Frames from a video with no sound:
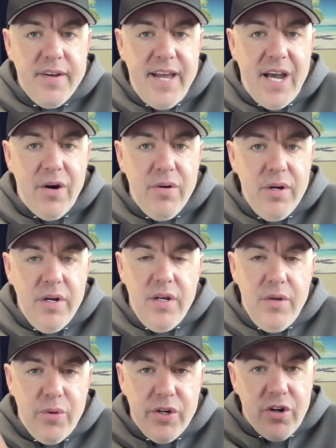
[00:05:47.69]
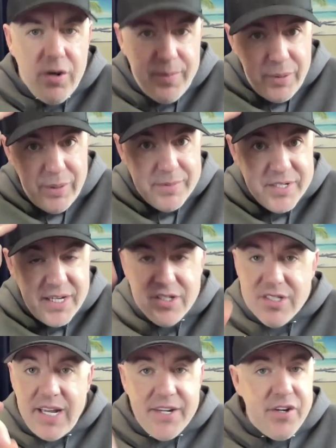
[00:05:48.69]
Now, when you go to my website,
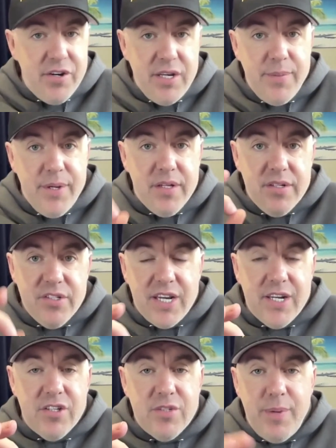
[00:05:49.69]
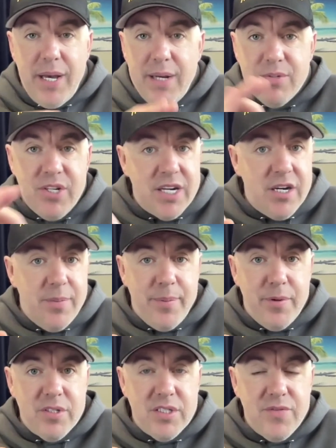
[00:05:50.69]
just enter your email, check your spam, check your
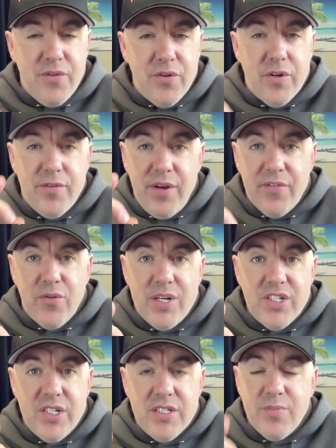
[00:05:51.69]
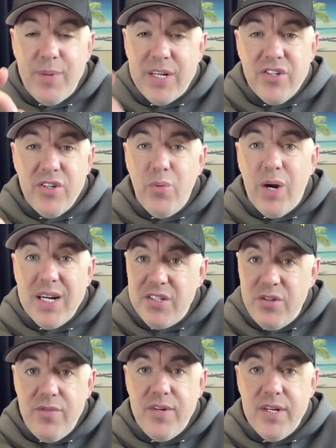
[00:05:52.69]
promotions folder. If you have questions, make sure you watch
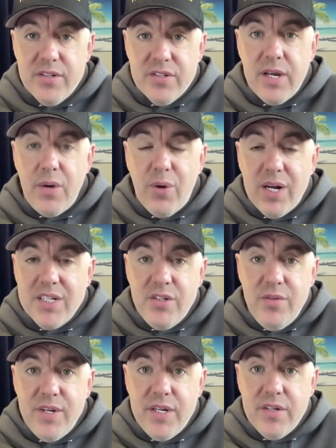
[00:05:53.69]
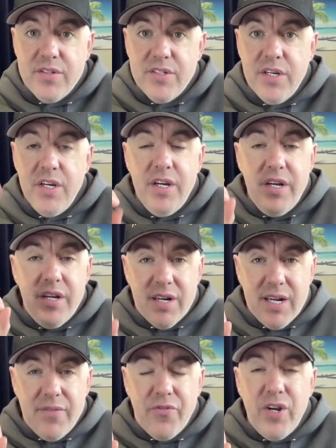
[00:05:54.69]
the 2 videos. Okay, watch the 2 videos.
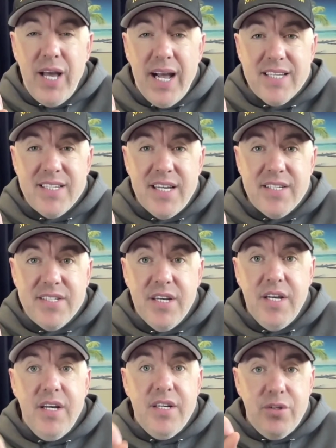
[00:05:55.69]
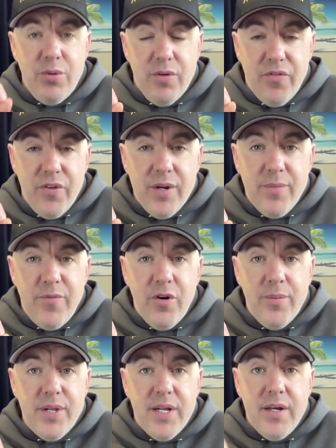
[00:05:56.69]
You're gonna get free access to a Freedom
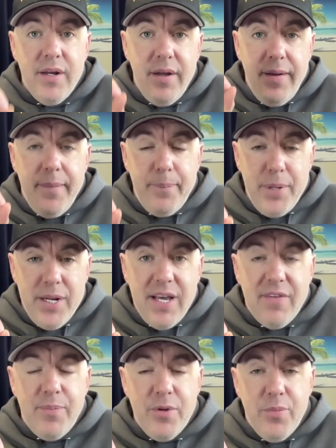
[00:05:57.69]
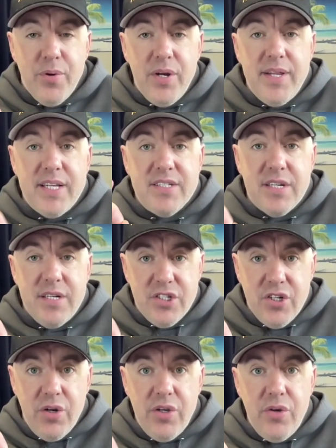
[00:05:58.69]
Formula PDF blueprint that's gonna
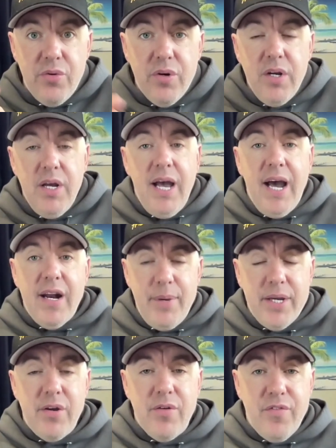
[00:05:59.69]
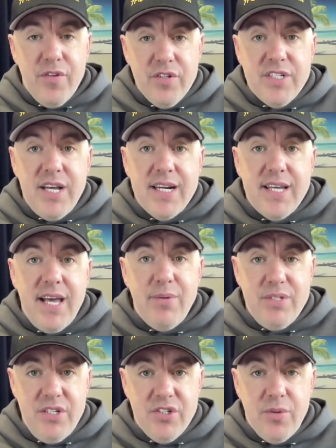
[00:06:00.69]
show you how to make your first 10K
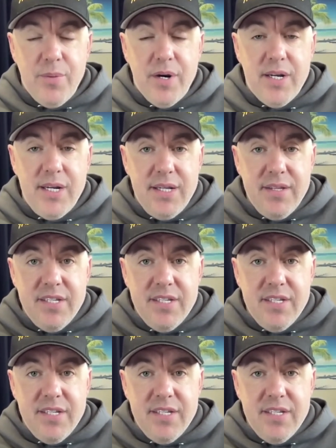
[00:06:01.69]
with digital marketing.